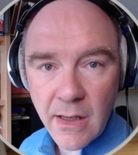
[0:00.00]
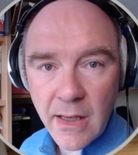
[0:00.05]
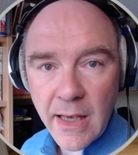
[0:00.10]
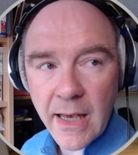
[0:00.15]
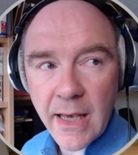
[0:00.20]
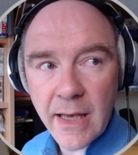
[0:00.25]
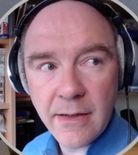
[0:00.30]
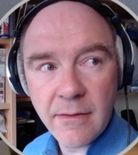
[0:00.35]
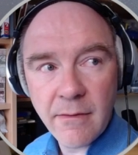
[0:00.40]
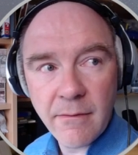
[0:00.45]

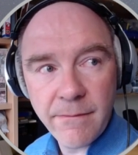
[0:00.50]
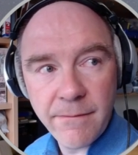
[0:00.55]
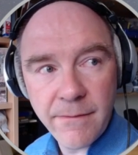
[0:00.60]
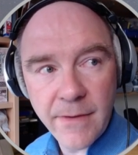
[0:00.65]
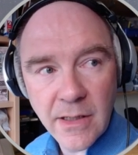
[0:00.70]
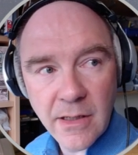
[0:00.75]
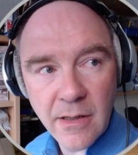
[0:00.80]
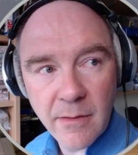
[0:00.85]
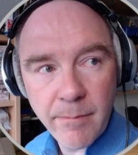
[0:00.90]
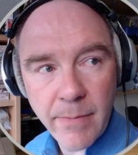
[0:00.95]
and
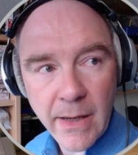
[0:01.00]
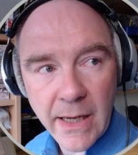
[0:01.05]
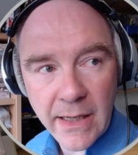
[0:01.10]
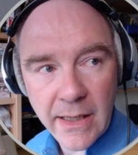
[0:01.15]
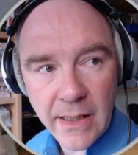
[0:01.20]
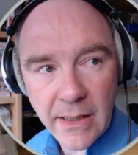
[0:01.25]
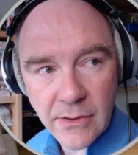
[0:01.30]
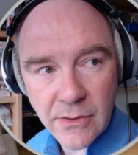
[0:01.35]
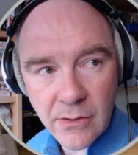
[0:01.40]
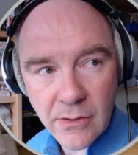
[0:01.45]
feed it back
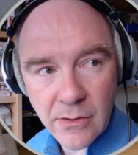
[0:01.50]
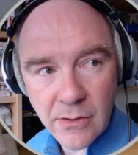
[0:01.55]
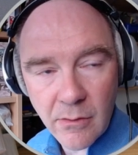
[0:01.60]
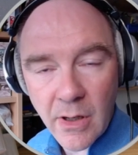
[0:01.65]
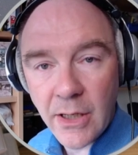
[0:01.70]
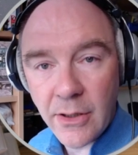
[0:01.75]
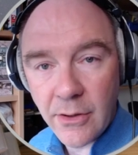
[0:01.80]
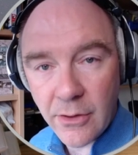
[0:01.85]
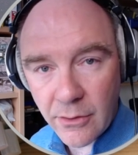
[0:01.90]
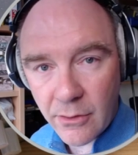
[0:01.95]
into
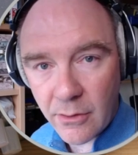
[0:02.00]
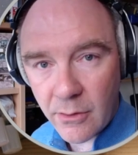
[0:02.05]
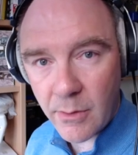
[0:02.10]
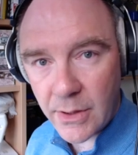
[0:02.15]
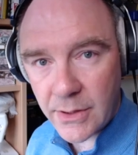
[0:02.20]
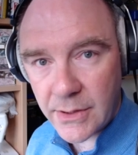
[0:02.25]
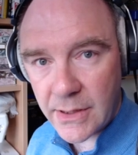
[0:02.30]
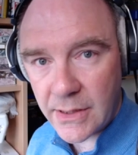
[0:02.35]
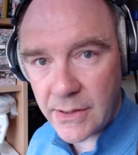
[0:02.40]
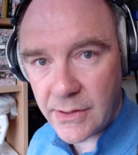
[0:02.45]
another
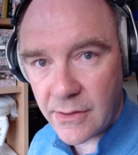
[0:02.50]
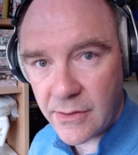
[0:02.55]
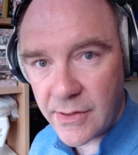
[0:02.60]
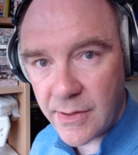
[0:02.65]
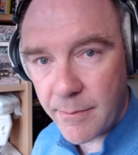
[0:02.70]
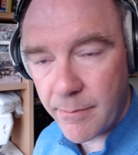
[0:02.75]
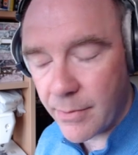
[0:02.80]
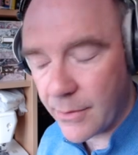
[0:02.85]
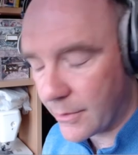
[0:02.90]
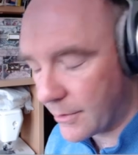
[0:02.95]
quantiser's
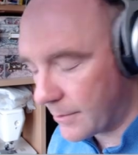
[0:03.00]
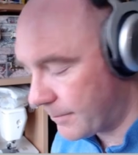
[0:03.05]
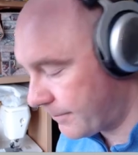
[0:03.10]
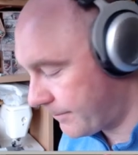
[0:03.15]
input.